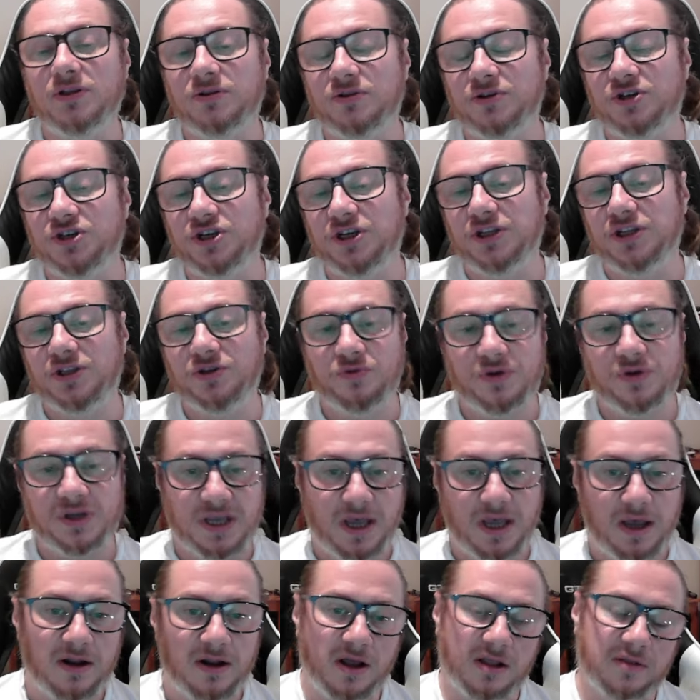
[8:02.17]
g2
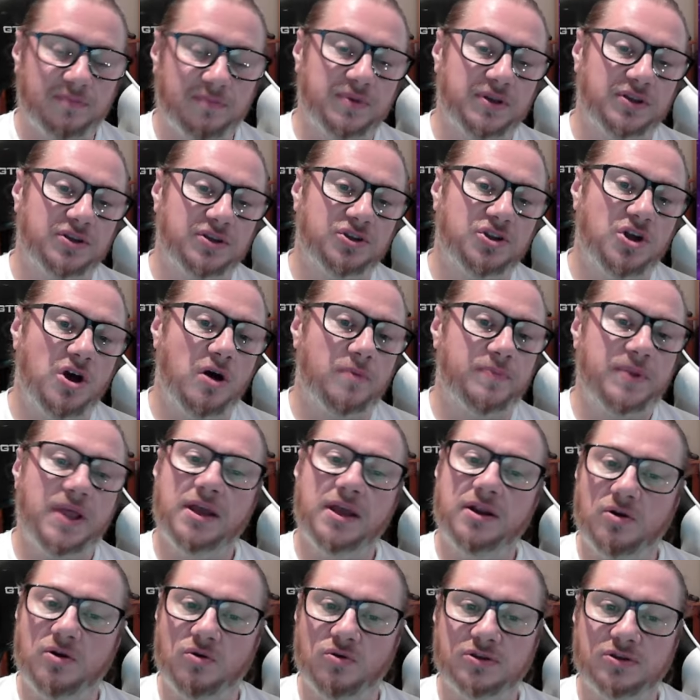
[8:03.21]
cannot be stopped,
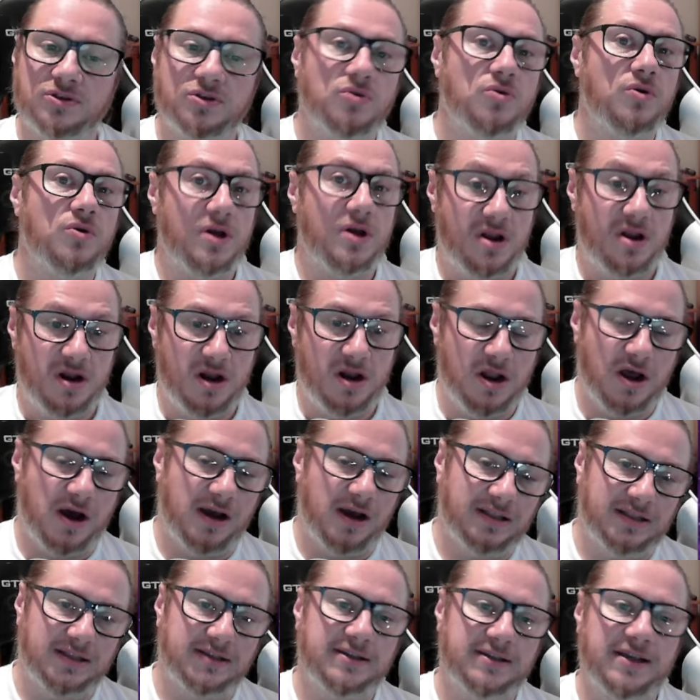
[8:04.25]
and also
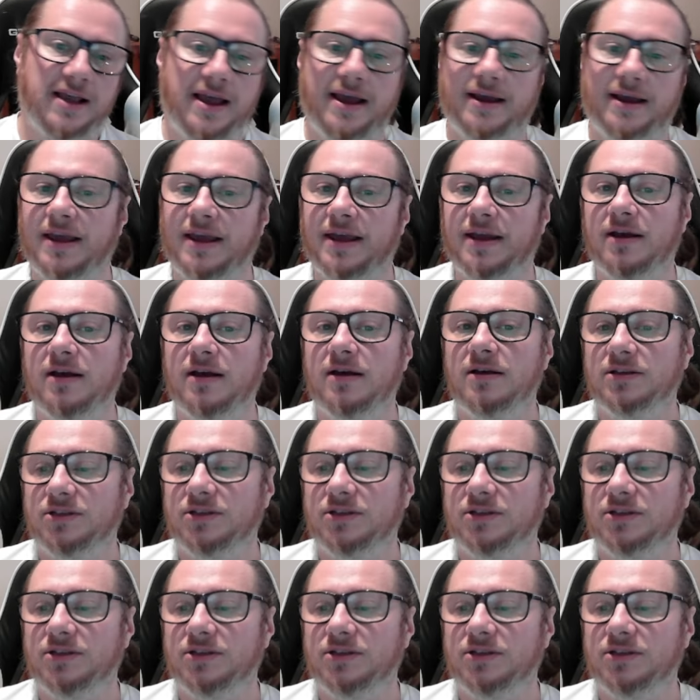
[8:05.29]
knight is hanging.